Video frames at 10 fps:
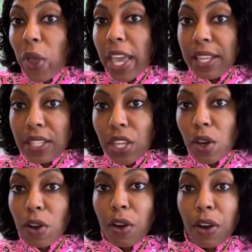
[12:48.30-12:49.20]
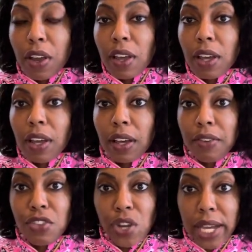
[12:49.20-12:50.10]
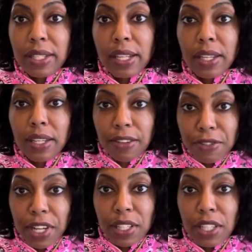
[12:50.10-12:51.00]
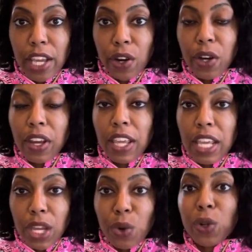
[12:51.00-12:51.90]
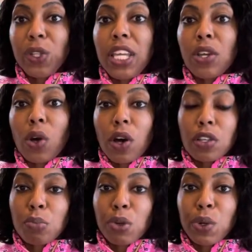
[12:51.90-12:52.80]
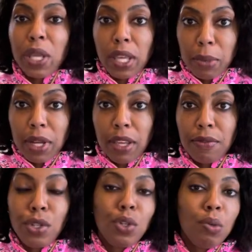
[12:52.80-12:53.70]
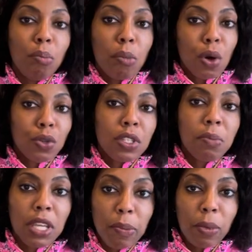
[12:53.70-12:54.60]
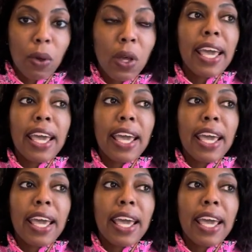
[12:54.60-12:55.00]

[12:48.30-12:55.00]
is there a drastic difference? They are equally cost prohibitive to most people.